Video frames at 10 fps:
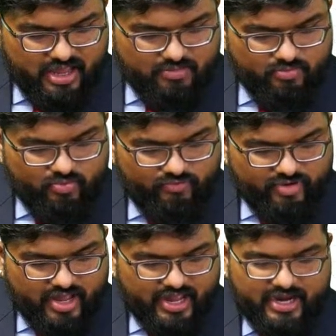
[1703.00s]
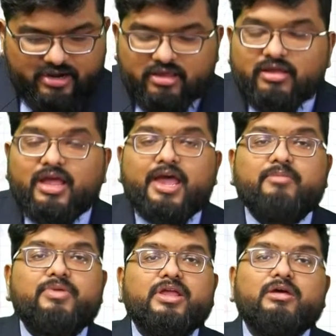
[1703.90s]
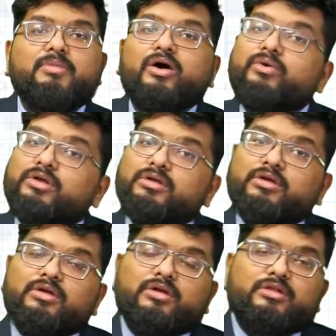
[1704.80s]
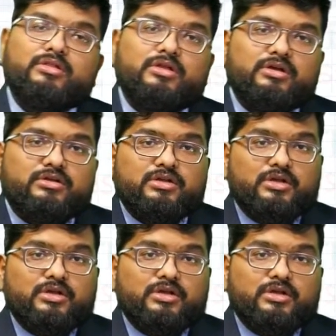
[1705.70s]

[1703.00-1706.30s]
can move ahead and bring about the